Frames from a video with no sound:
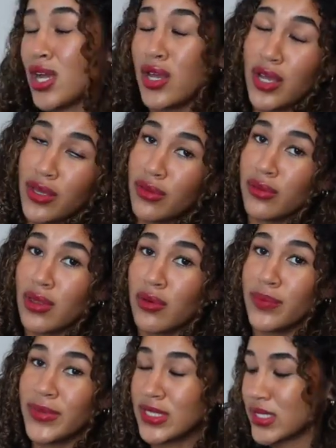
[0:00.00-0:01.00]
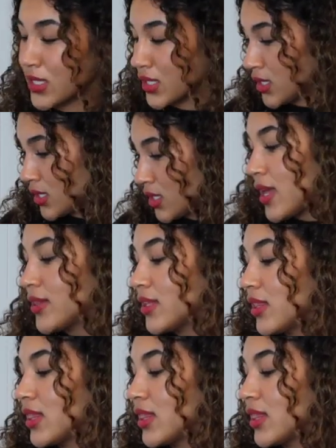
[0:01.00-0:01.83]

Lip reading: I think that would be sick. And the